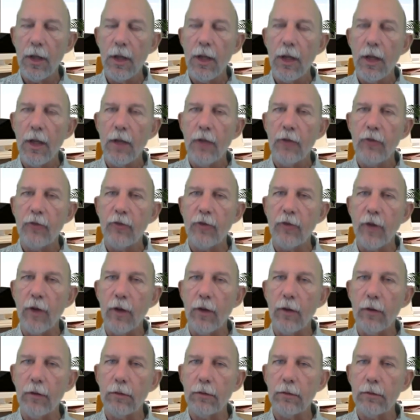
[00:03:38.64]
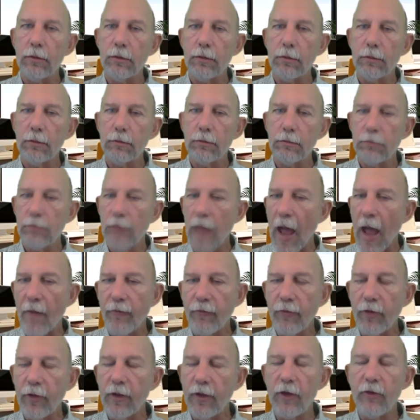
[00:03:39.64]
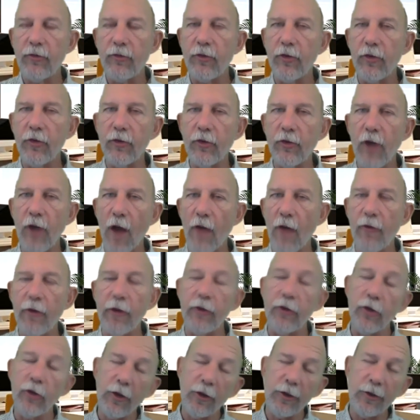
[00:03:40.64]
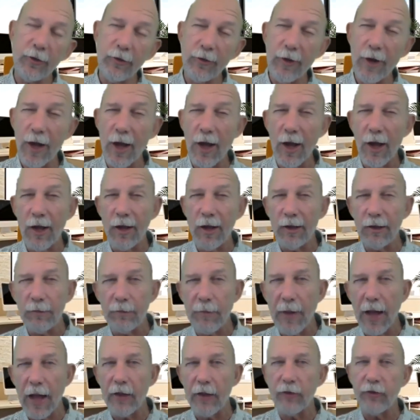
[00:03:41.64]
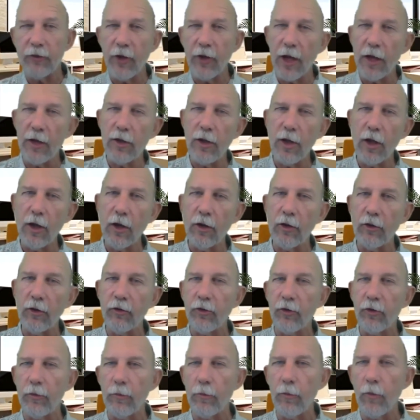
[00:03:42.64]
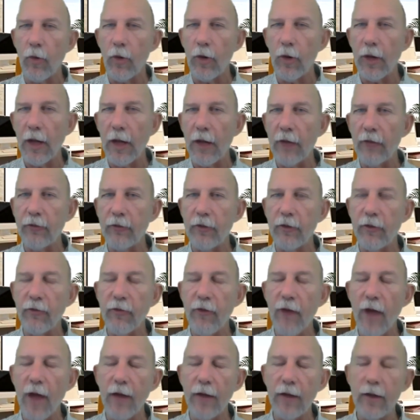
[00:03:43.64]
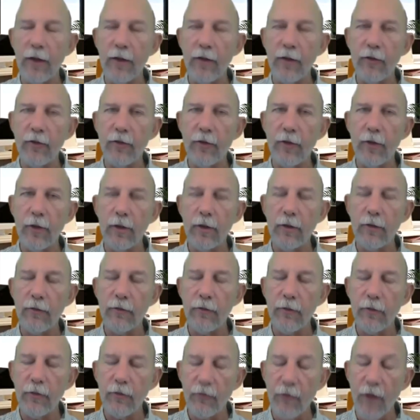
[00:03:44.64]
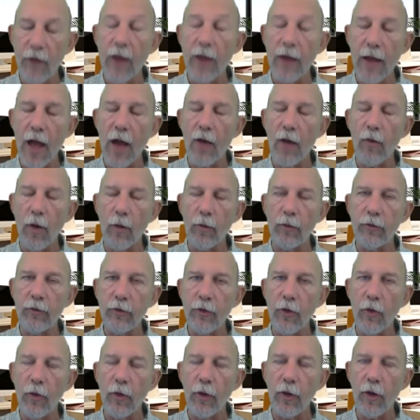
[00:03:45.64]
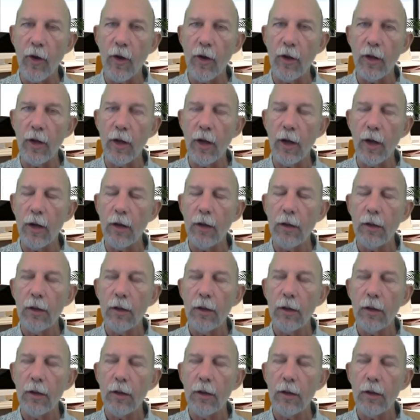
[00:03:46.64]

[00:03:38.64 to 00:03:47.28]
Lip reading: So after this discovery, it took us around about 10 years or more or less to find out what was going on here.